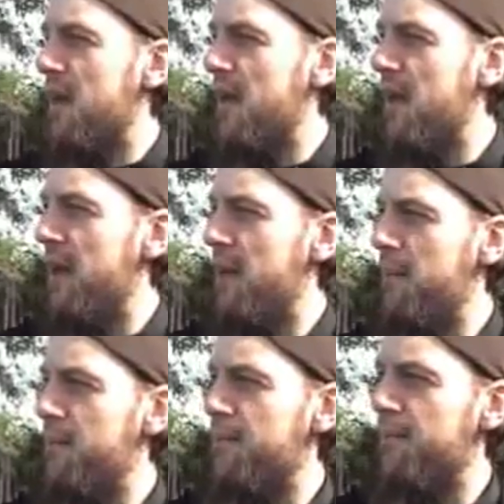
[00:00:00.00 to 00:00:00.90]

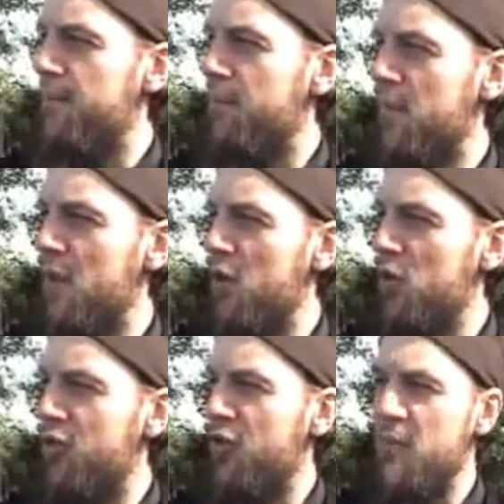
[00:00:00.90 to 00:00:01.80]

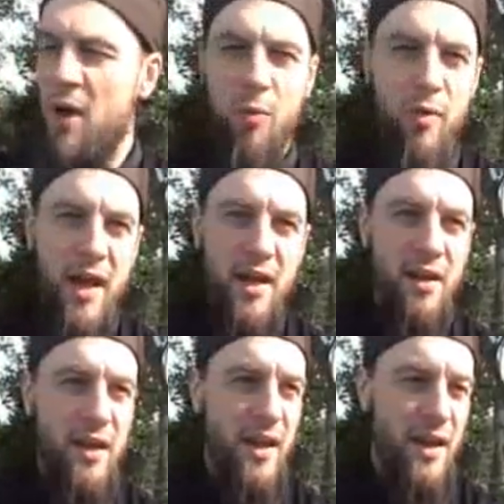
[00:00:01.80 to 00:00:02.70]
who used to meet up
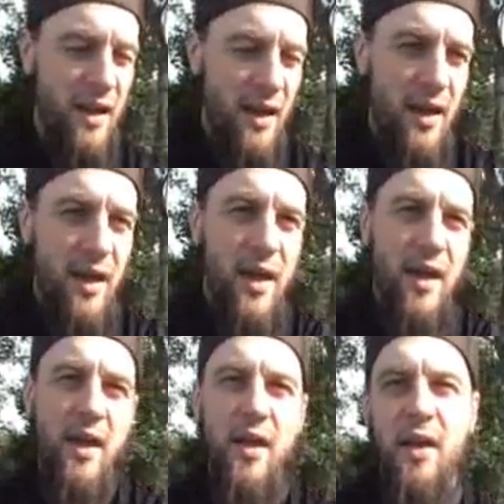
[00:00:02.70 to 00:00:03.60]
regularly
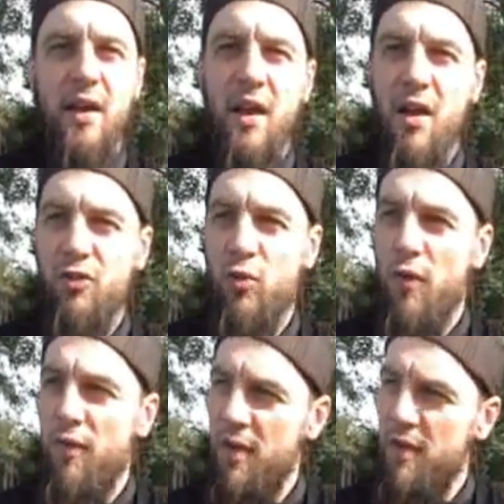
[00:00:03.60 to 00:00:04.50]
in
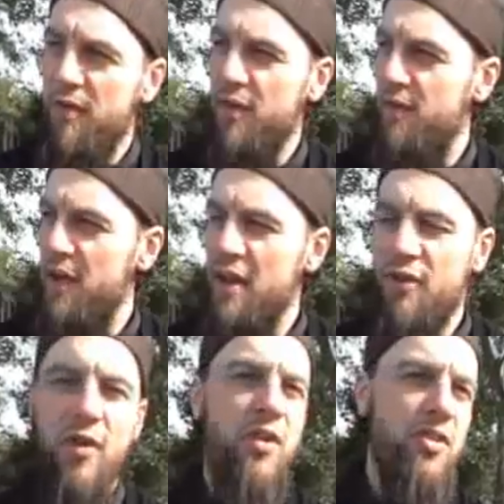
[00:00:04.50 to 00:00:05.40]
Glasgow for
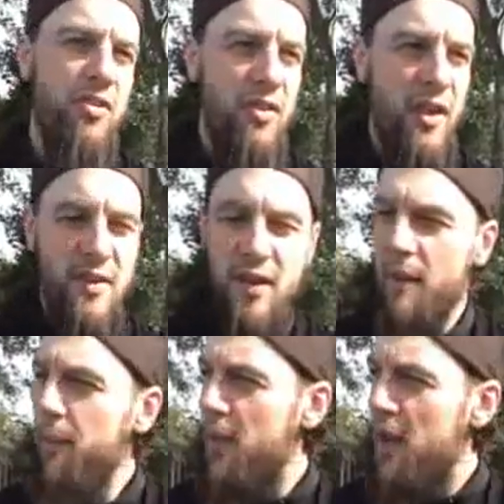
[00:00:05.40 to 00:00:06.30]
various functions and things
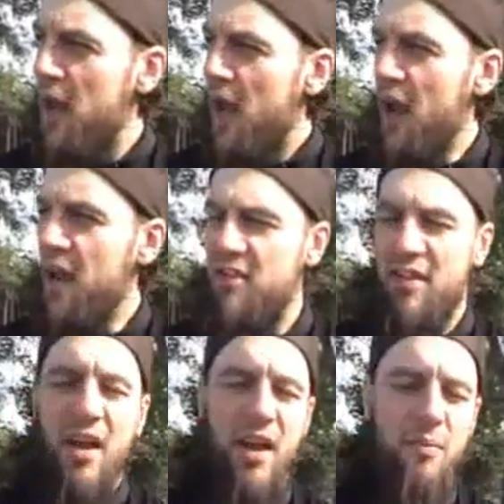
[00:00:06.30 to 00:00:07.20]
like that. And
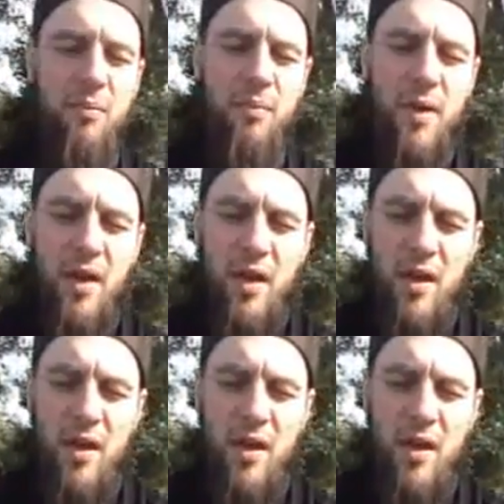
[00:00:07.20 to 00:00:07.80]
Islam